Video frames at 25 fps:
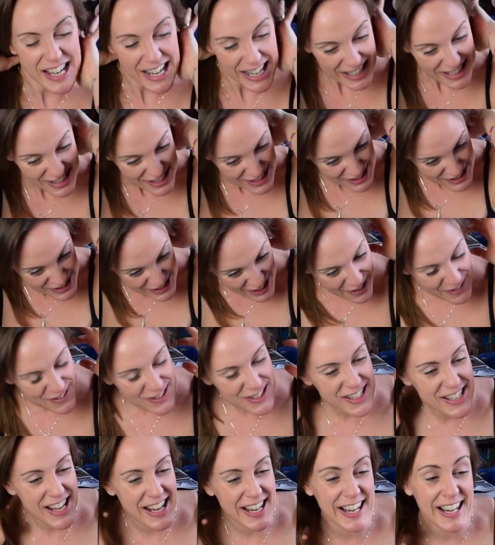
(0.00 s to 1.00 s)
it's so
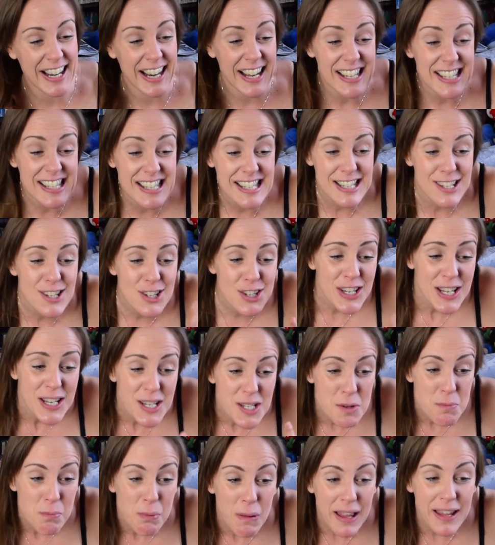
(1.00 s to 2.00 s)
sick, and I still
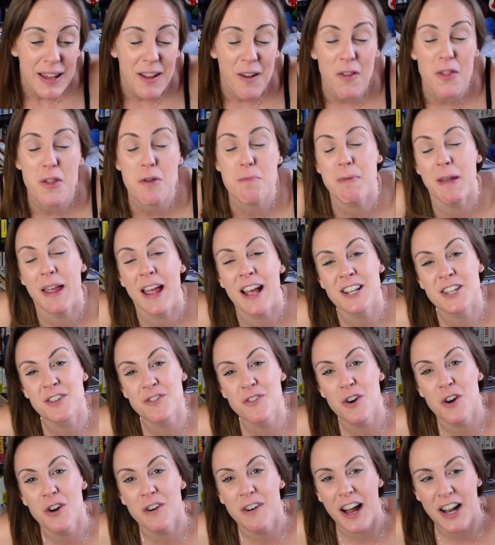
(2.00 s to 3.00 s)
need to play it on the
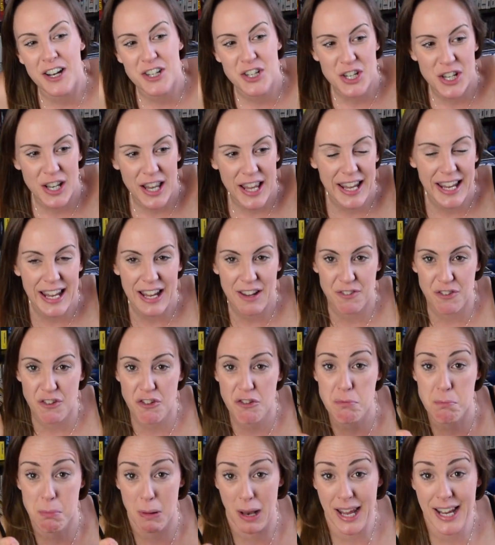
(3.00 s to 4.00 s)
PS4 actually. If
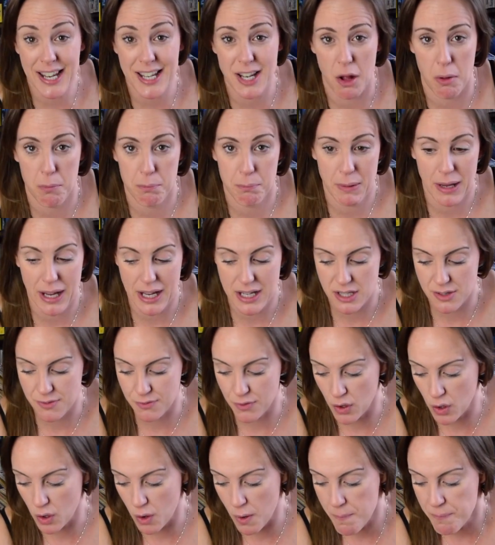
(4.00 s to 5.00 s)
you've played it on
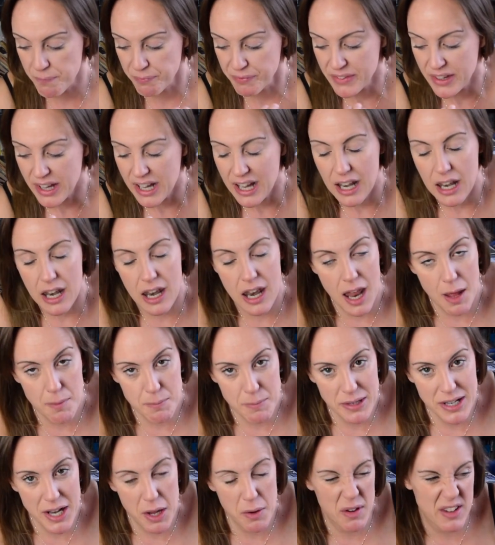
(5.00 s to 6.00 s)
PS4, Let
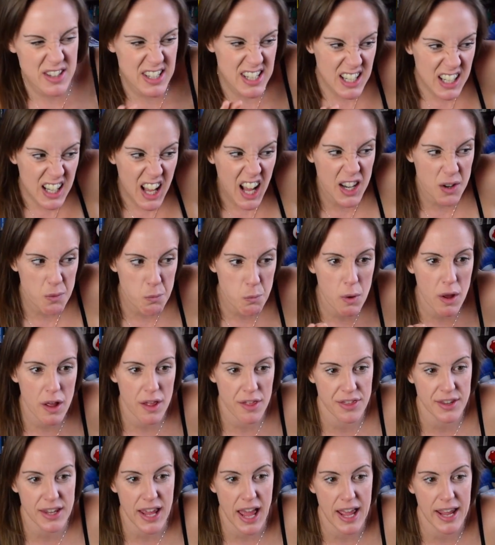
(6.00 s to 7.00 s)
me know, is it kind of
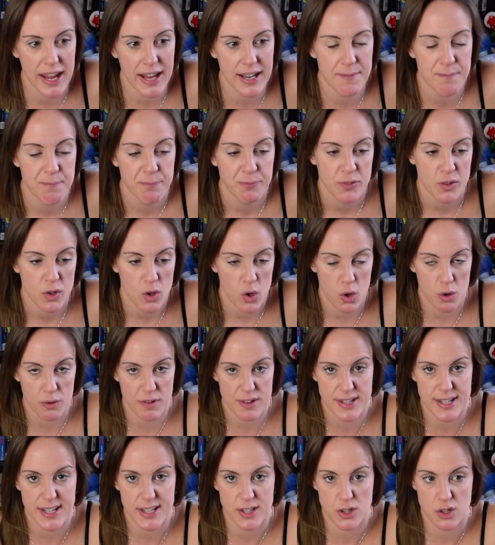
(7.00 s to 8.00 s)
worth getting, or
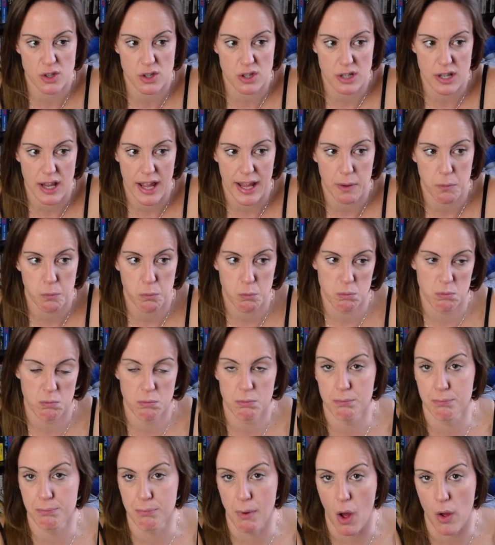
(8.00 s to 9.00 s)
is it just like
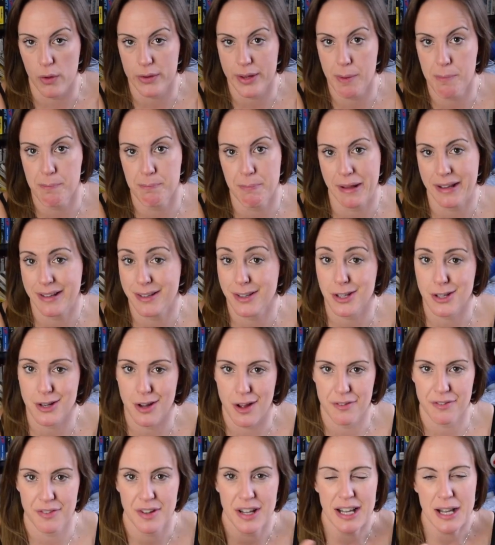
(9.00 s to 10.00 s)
bargain bin
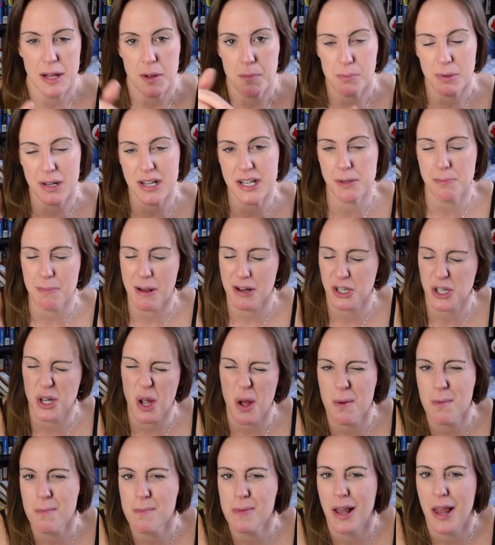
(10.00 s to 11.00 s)
stuff? Please smash a
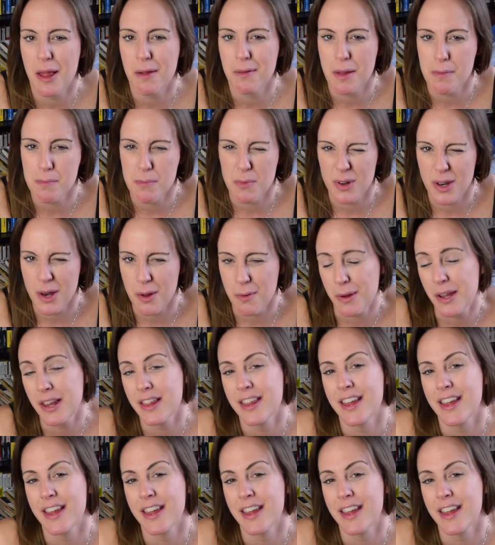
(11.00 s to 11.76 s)
comment below and let me know what you